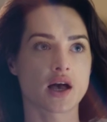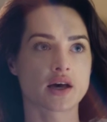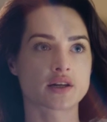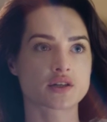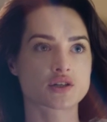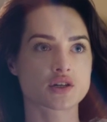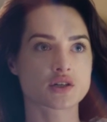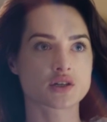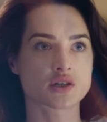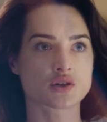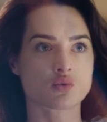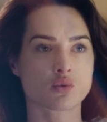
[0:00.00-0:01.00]
and it's just
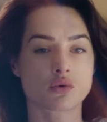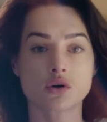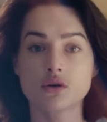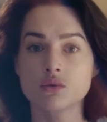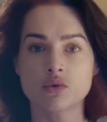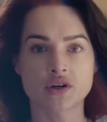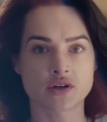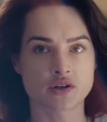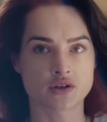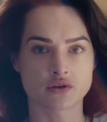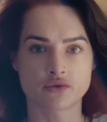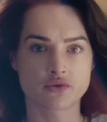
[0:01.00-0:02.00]
this
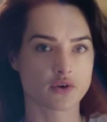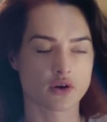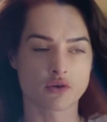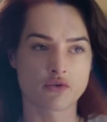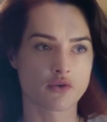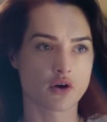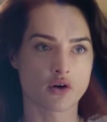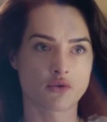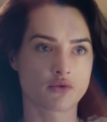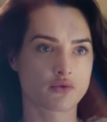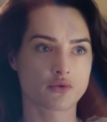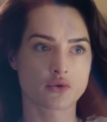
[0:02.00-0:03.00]
whirlwind of
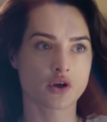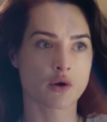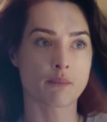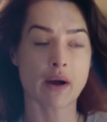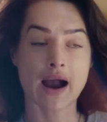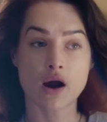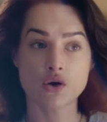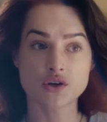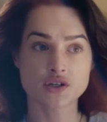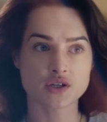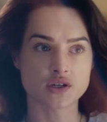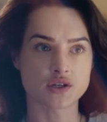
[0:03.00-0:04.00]

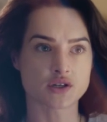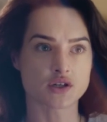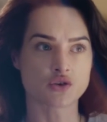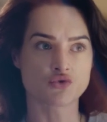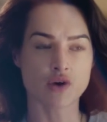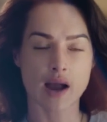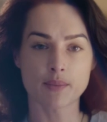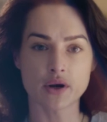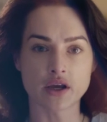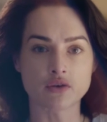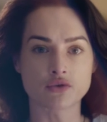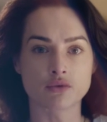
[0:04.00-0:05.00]
comparisons and
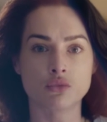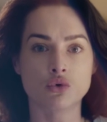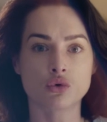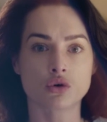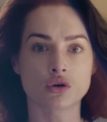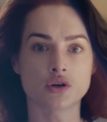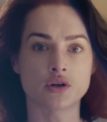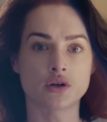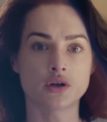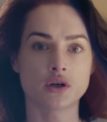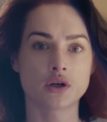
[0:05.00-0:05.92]
grappling for more and